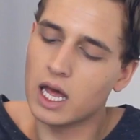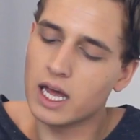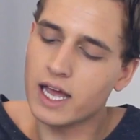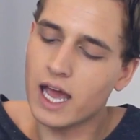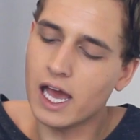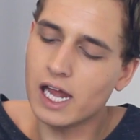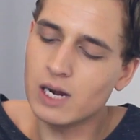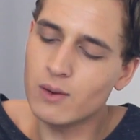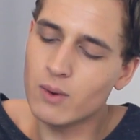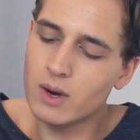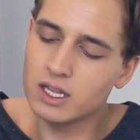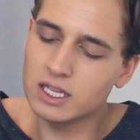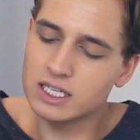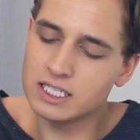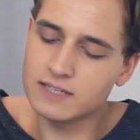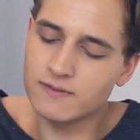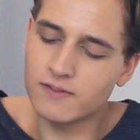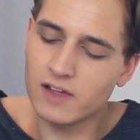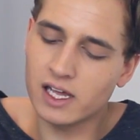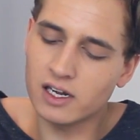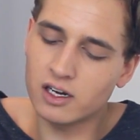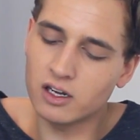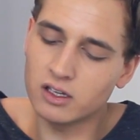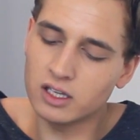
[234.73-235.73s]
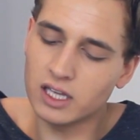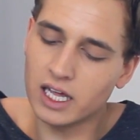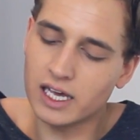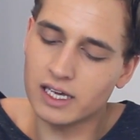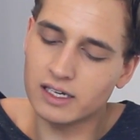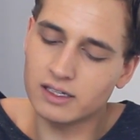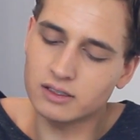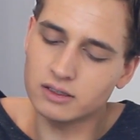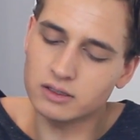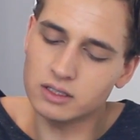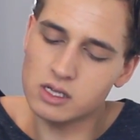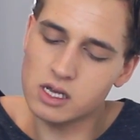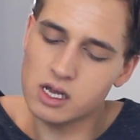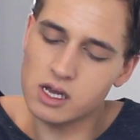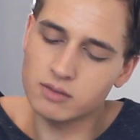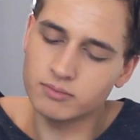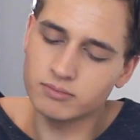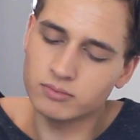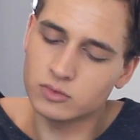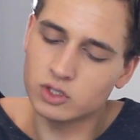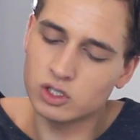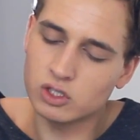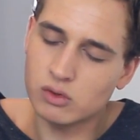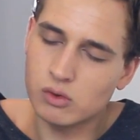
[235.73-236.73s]
I kind of wear this flannel like,
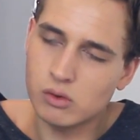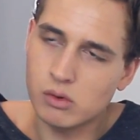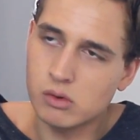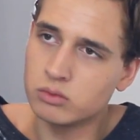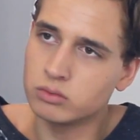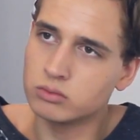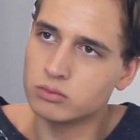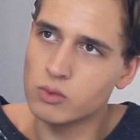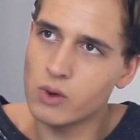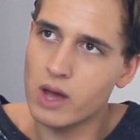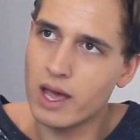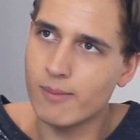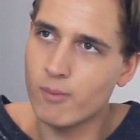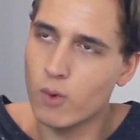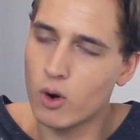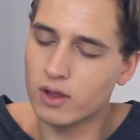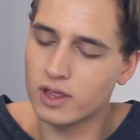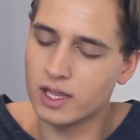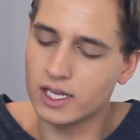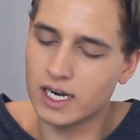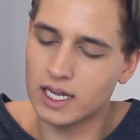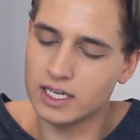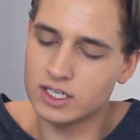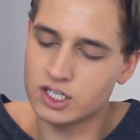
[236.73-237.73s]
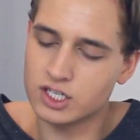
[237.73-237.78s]
way more than I